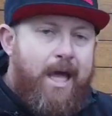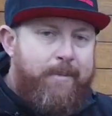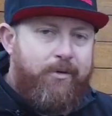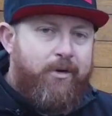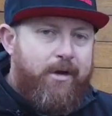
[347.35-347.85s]

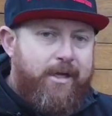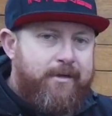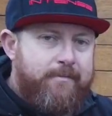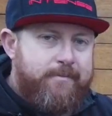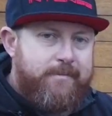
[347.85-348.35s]
Happy
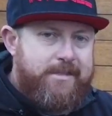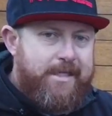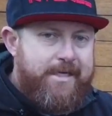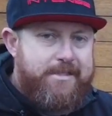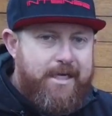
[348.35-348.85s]
riding,
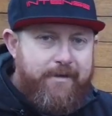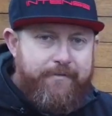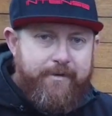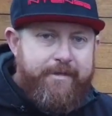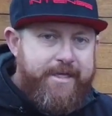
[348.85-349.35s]
stay safe.
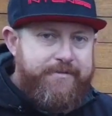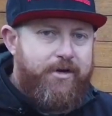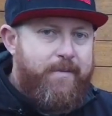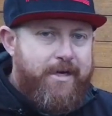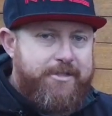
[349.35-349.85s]
Thanks
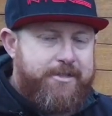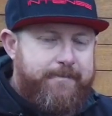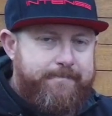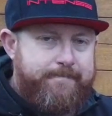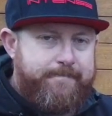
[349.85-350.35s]
very
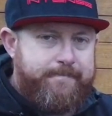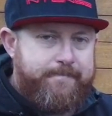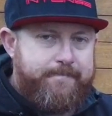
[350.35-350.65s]
much.